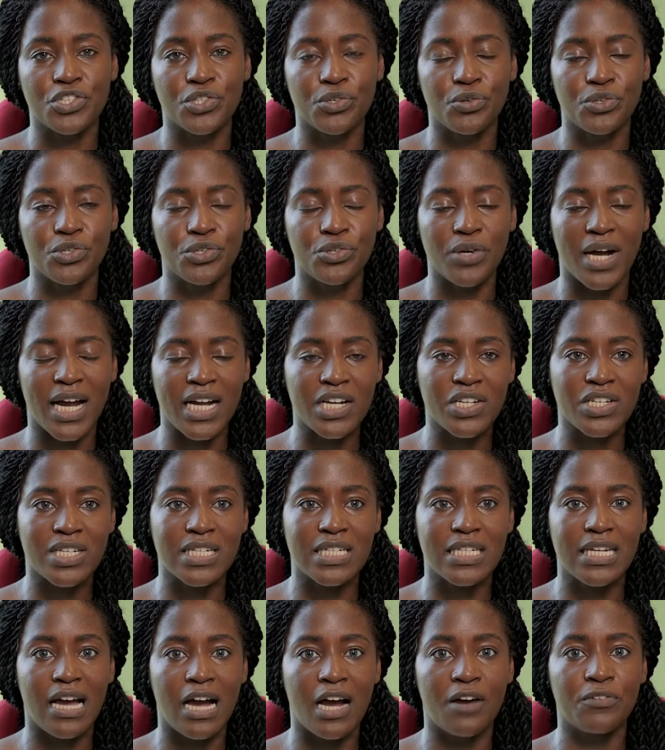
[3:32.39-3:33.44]
So you
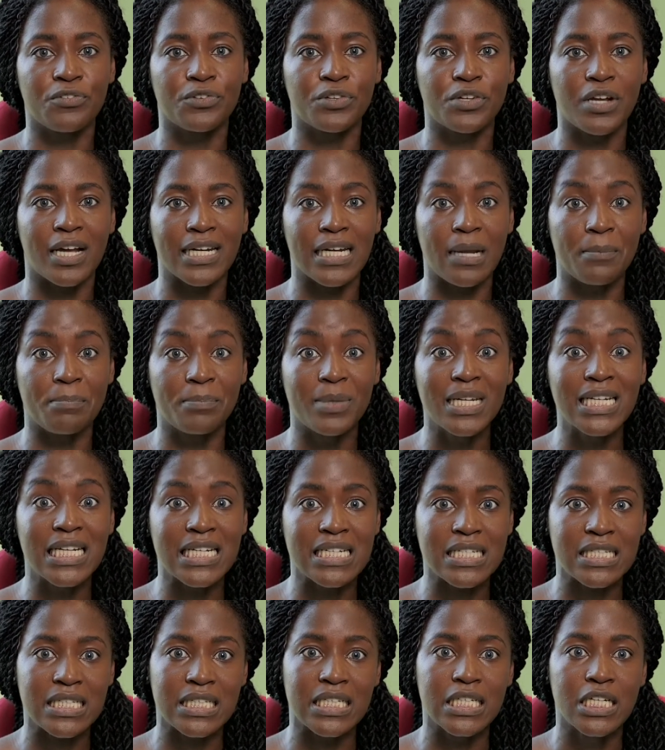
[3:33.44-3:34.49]
actually have an
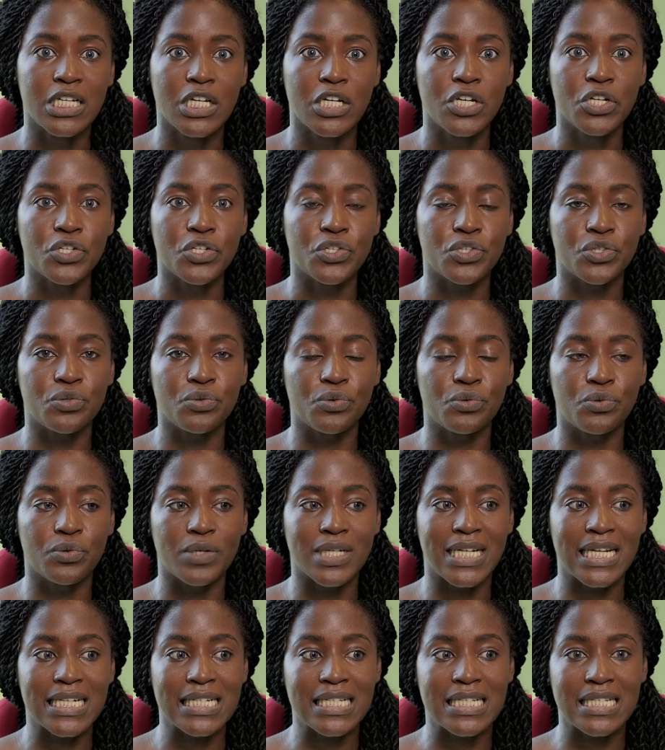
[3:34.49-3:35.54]
ability to,
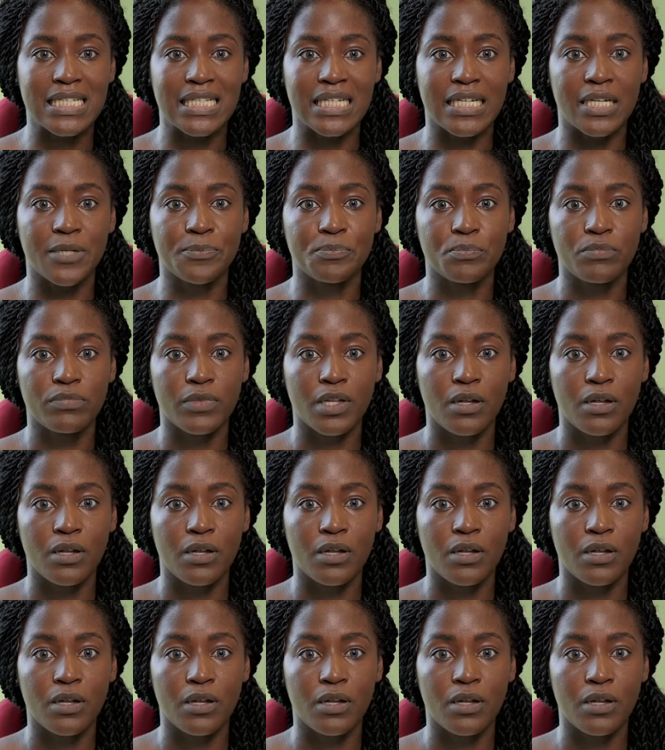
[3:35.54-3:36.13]
let's say,